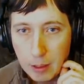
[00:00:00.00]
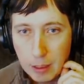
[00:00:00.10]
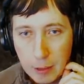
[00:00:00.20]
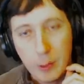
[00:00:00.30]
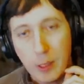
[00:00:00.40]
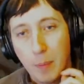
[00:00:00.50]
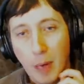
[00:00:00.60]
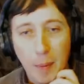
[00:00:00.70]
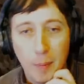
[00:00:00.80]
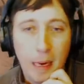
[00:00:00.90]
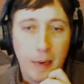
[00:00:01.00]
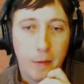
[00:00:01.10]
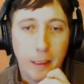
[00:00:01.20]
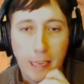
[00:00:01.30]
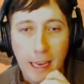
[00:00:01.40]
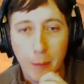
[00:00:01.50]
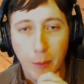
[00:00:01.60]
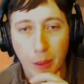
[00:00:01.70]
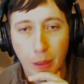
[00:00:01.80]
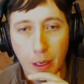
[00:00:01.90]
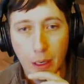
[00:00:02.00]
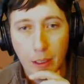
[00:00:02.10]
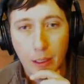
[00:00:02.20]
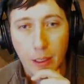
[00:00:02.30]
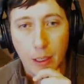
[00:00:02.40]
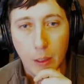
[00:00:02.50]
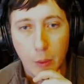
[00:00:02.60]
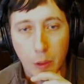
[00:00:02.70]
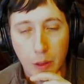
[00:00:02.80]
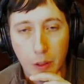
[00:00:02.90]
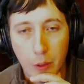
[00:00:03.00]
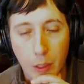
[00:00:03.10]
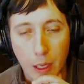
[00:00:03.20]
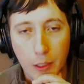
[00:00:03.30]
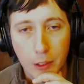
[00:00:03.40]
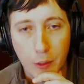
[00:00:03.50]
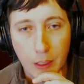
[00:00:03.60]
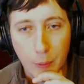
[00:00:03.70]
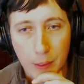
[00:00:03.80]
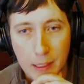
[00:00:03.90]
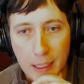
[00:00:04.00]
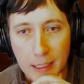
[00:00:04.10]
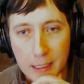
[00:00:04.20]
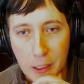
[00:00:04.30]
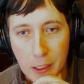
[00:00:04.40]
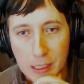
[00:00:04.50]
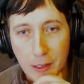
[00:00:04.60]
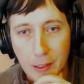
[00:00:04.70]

It was the problem I really had with the new Call of Duty, was that it just sounded